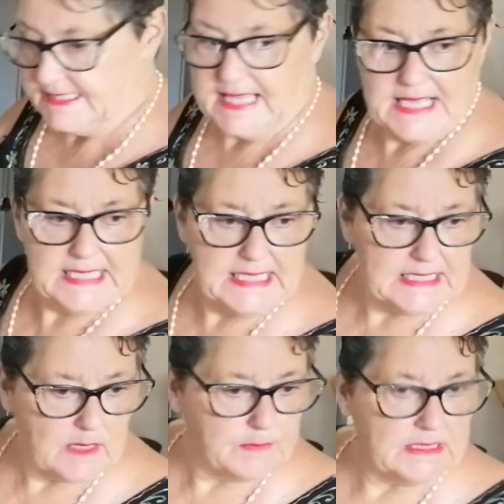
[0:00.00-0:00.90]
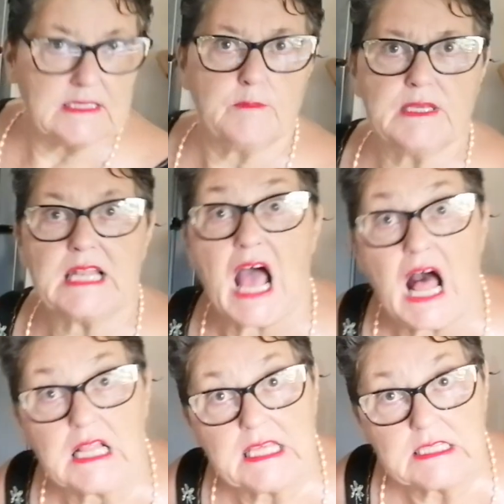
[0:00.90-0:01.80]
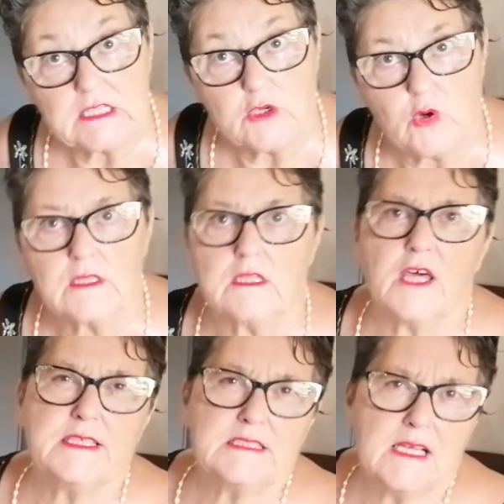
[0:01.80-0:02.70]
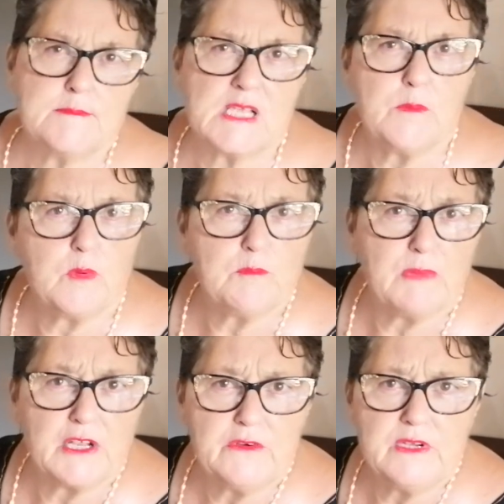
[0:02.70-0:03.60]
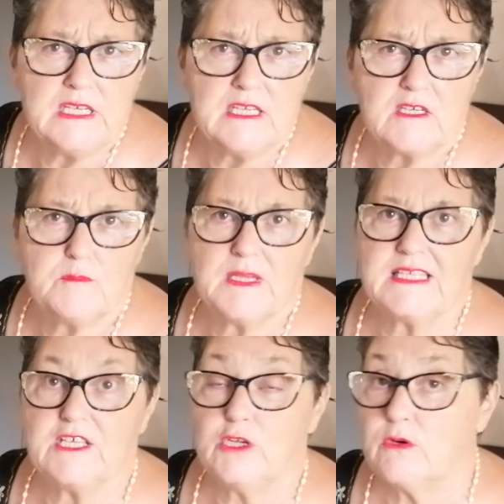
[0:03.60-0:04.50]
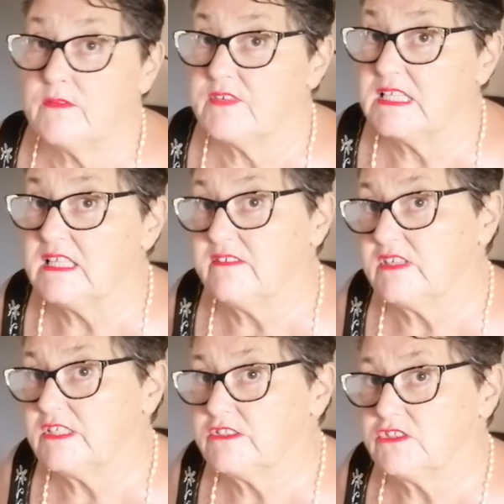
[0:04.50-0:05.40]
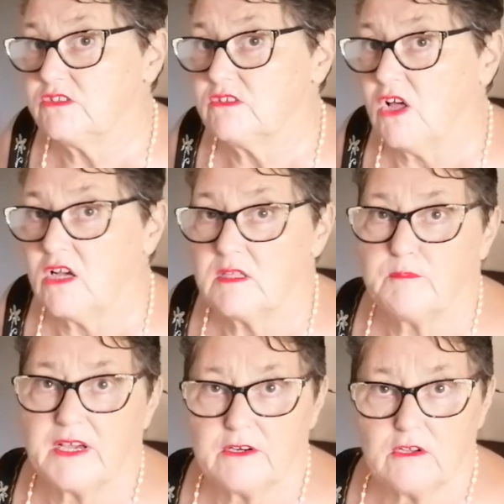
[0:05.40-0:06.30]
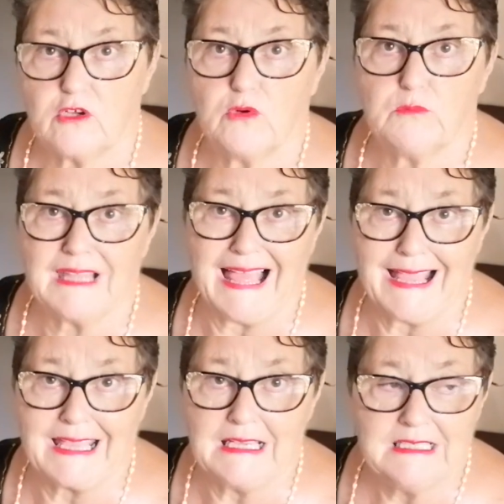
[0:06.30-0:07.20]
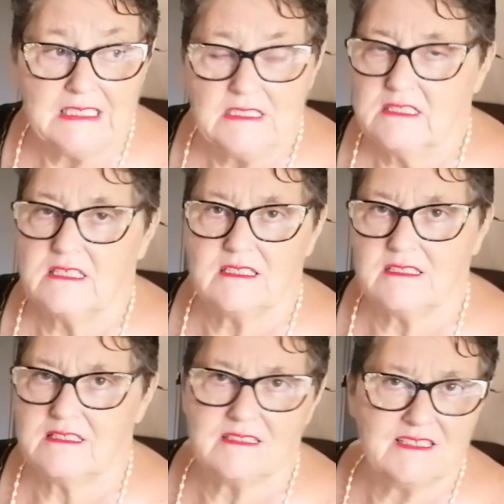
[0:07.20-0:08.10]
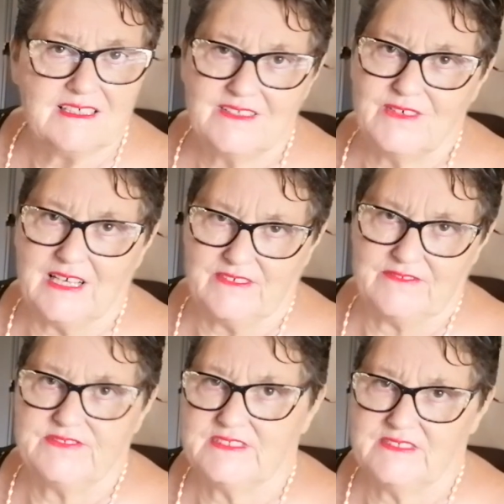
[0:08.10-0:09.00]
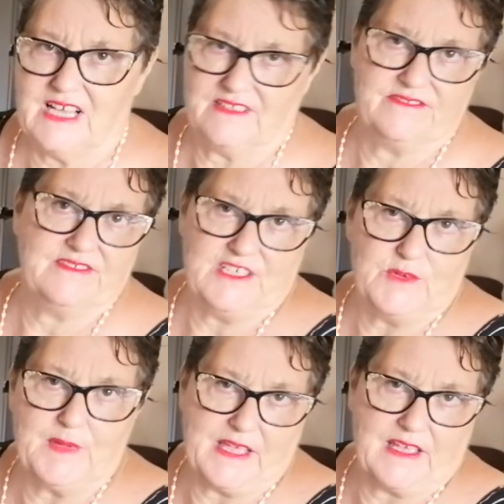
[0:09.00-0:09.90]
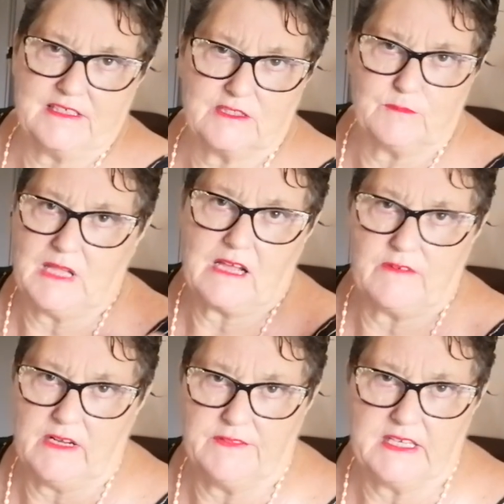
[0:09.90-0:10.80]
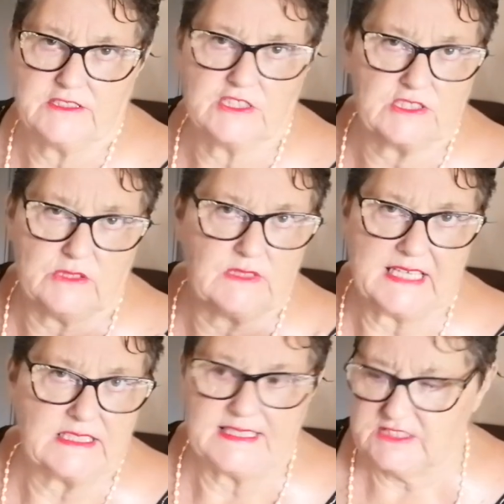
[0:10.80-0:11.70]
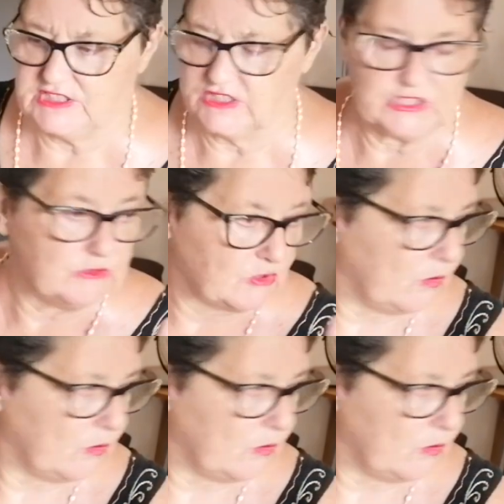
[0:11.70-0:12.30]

let that heat up a little bit. I'll get the oil. A lot of times I'll put butter in here, but you know, if you leave it in too long, the butter will go black. well, then your pancakes are black around the edges, so let's just use